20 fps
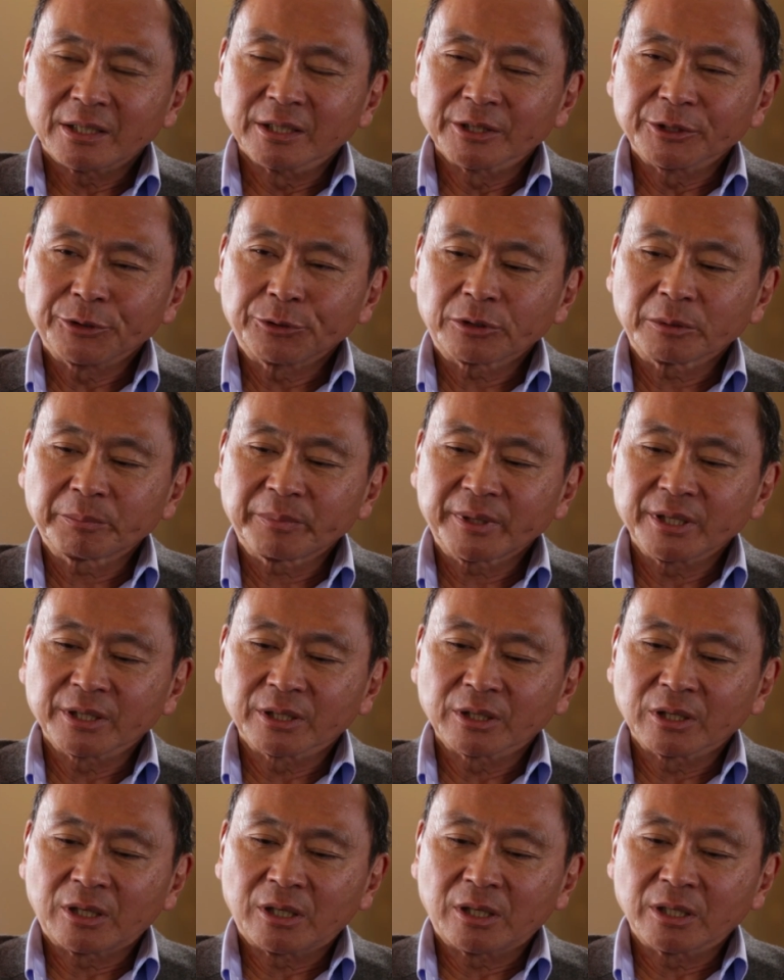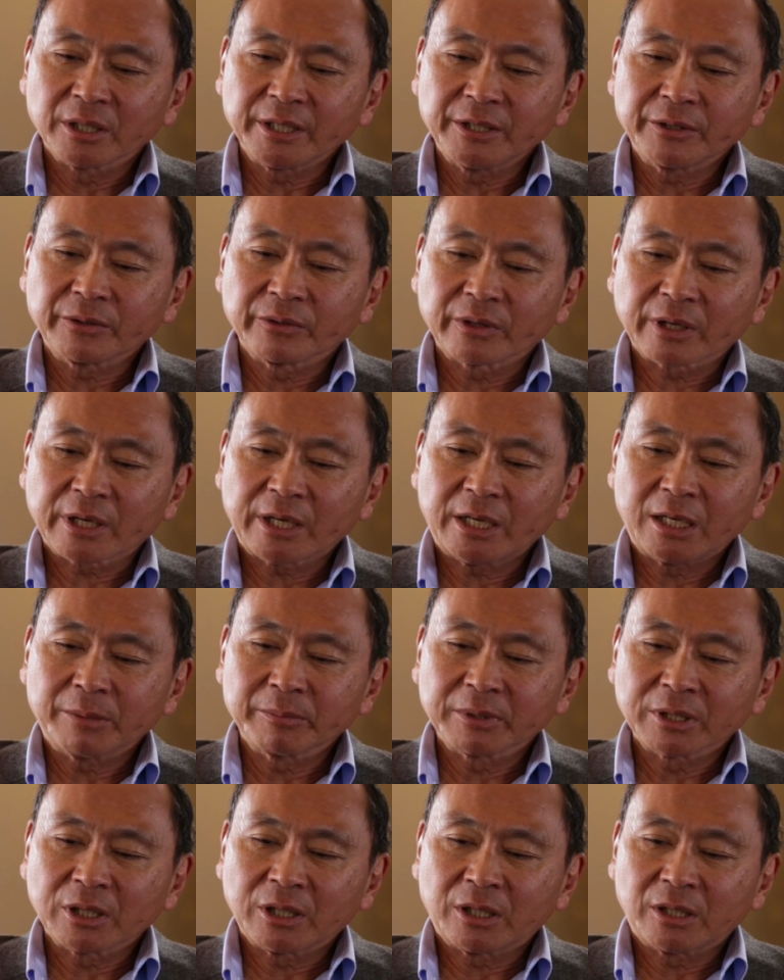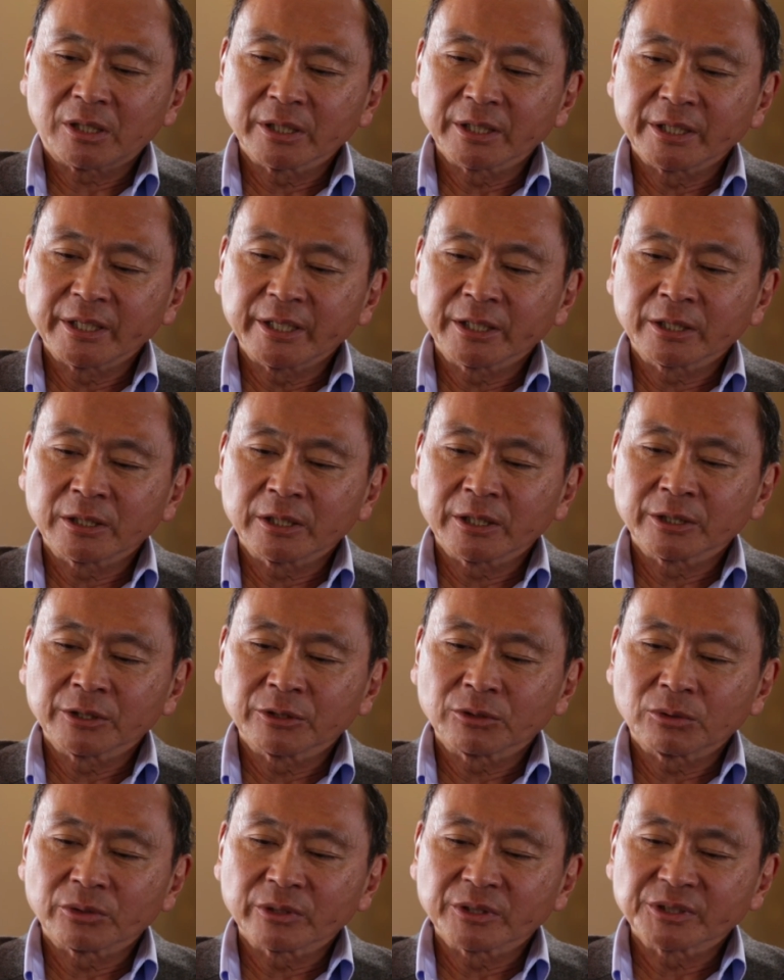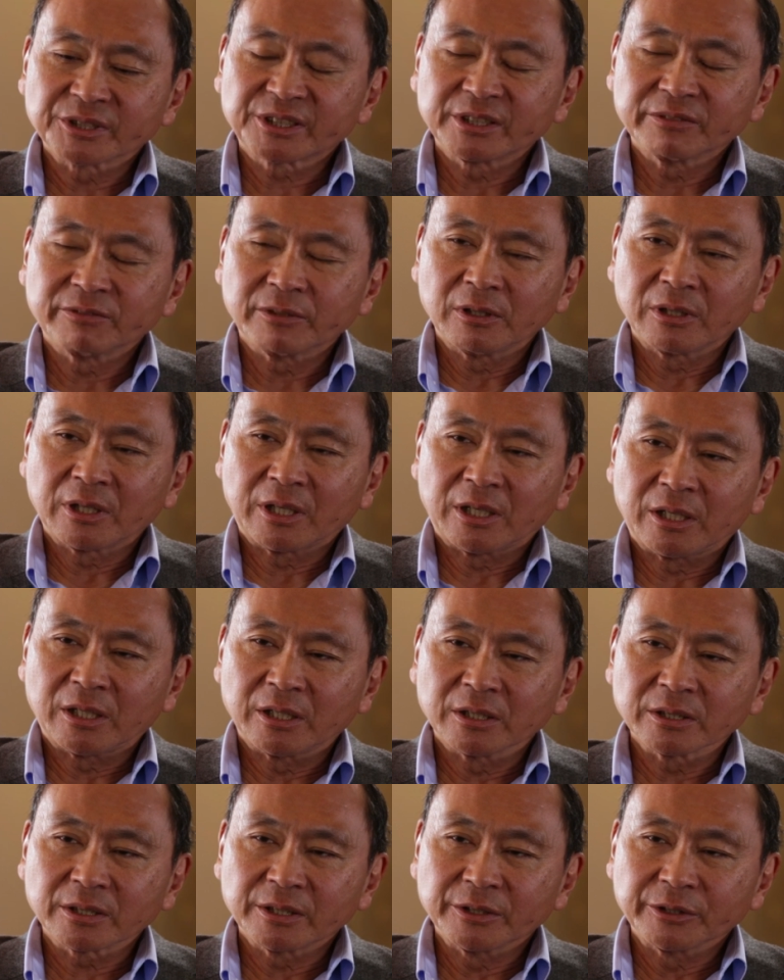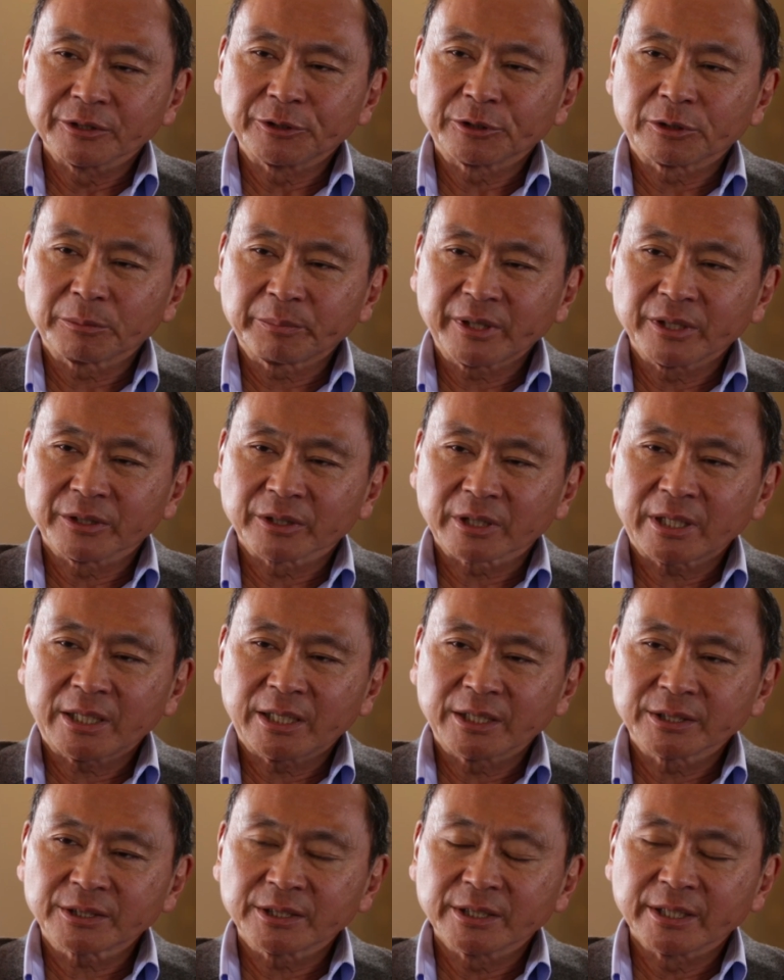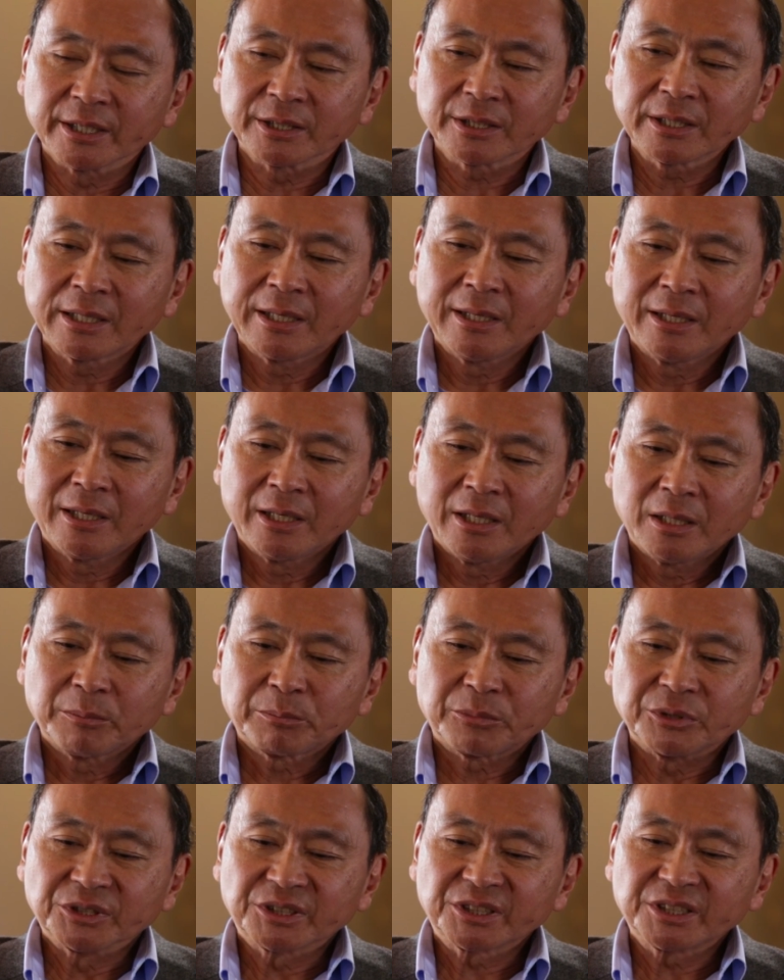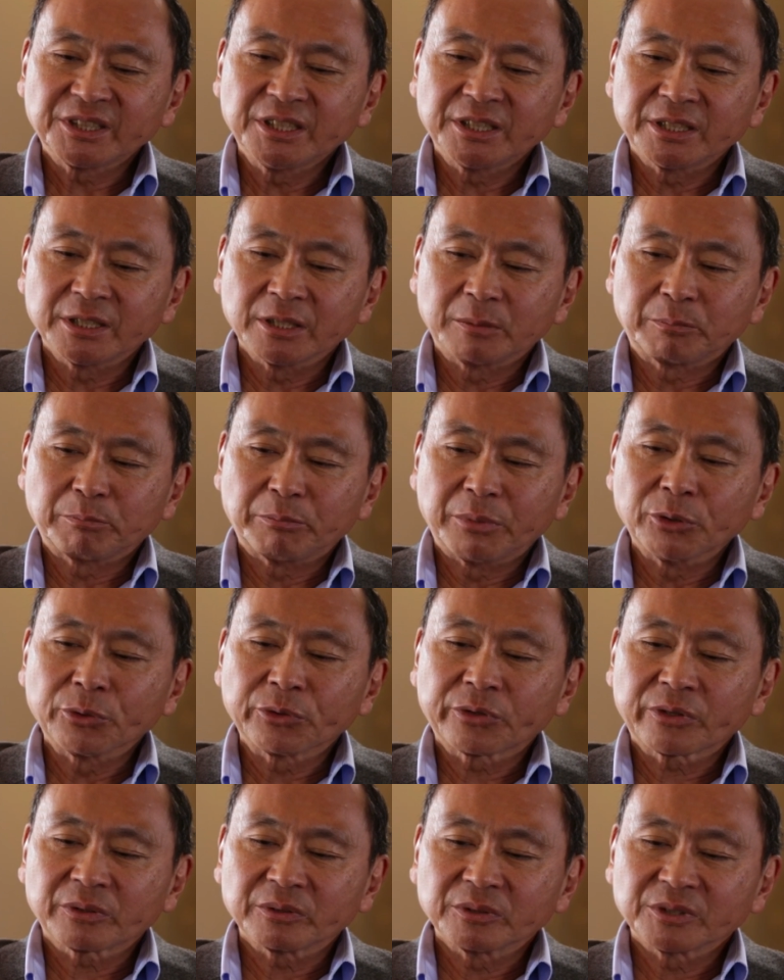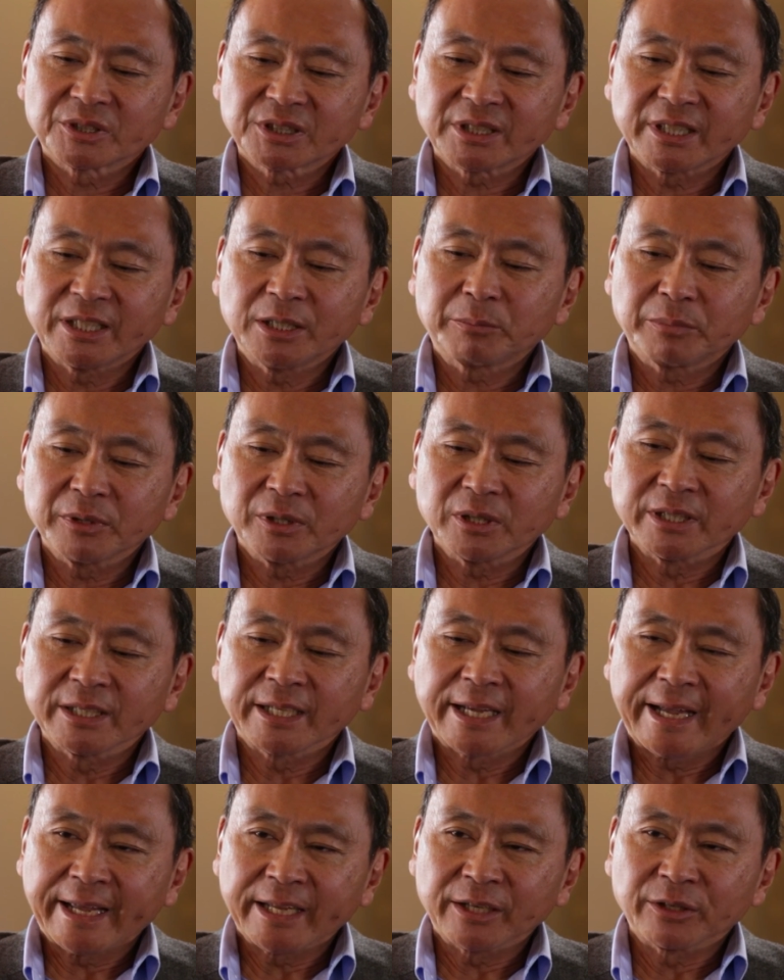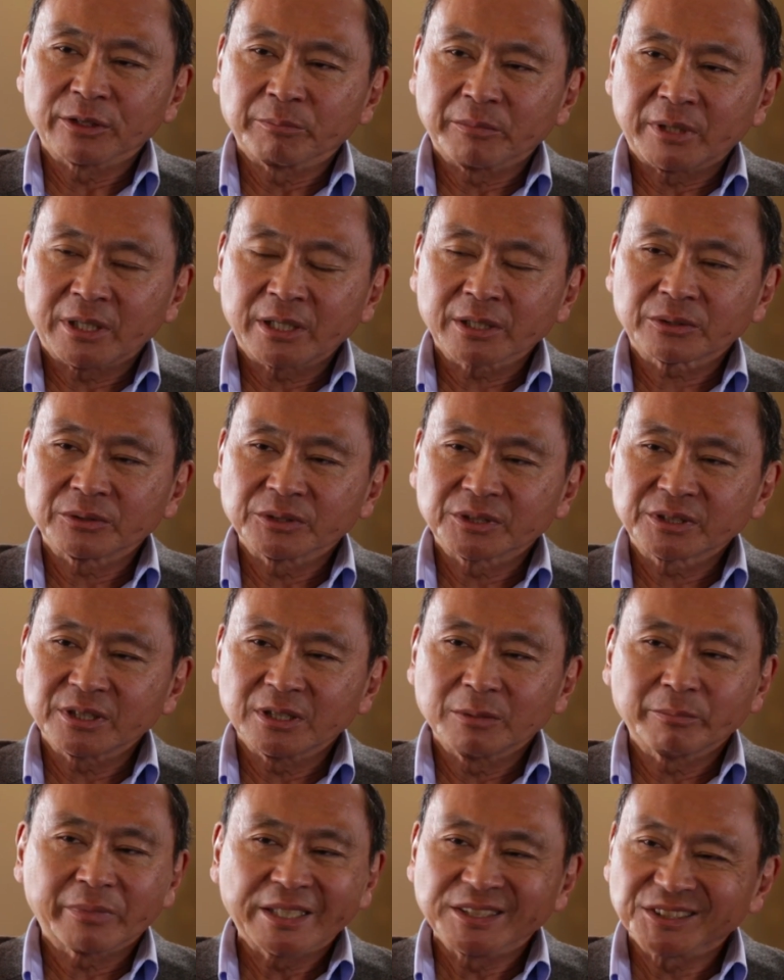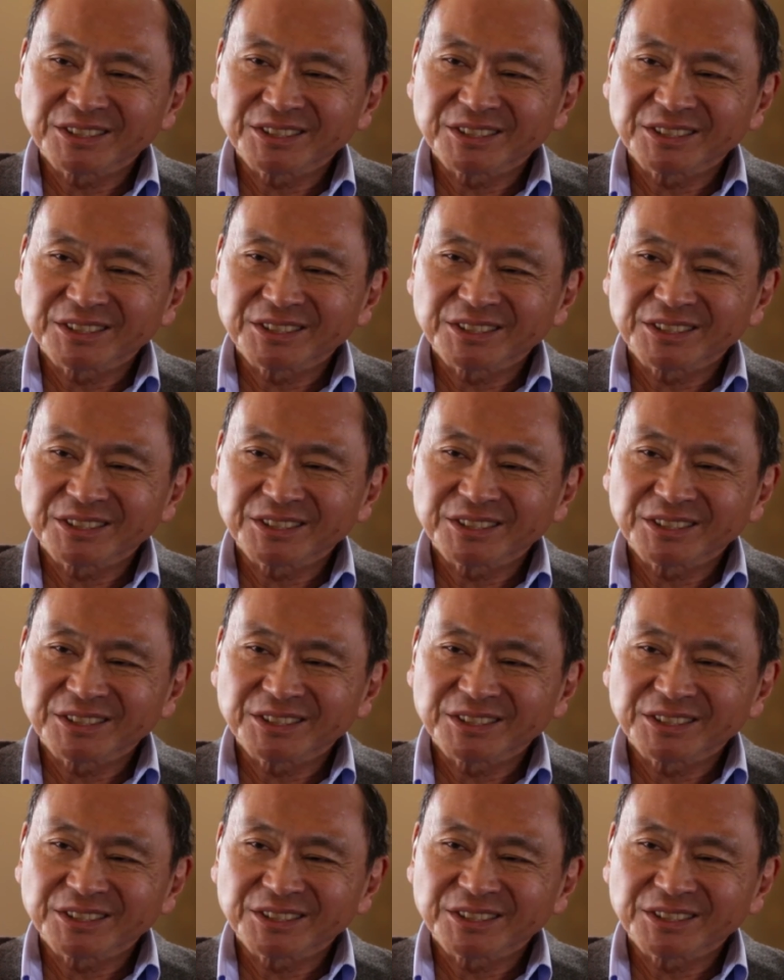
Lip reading: European law, either the common law in England or the civil law in the European continent, preceded both state building and democracy by